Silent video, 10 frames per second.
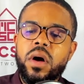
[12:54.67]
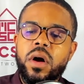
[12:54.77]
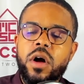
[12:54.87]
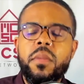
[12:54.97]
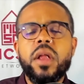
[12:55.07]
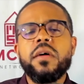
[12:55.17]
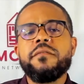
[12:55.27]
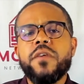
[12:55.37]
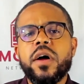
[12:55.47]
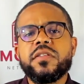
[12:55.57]
Kamala
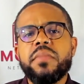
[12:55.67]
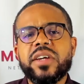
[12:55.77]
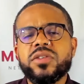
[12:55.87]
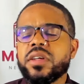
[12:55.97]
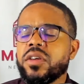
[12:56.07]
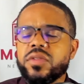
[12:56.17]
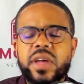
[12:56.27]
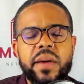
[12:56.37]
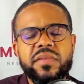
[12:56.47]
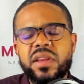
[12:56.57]
fought to make sure that those
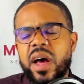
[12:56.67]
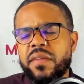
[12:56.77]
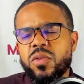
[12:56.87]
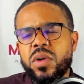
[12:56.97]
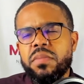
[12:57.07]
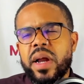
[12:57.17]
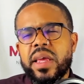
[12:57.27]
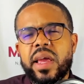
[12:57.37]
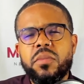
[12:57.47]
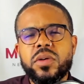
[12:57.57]
cops did not have to wear body
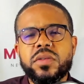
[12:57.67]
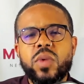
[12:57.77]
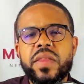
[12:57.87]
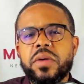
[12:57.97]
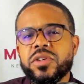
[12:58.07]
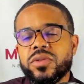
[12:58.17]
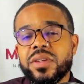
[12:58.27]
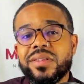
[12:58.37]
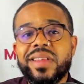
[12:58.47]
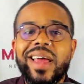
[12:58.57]
cameras while they were shooting
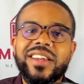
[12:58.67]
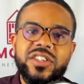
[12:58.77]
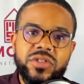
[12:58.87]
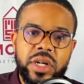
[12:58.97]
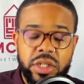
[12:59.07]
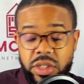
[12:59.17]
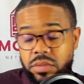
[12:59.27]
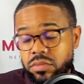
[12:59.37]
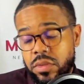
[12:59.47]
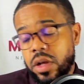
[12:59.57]
us dead in the street, and sh
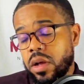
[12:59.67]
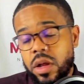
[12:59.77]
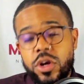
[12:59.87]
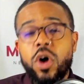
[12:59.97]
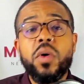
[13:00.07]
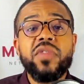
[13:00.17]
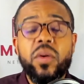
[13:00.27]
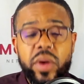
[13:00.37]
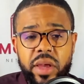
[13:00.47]
knowing they were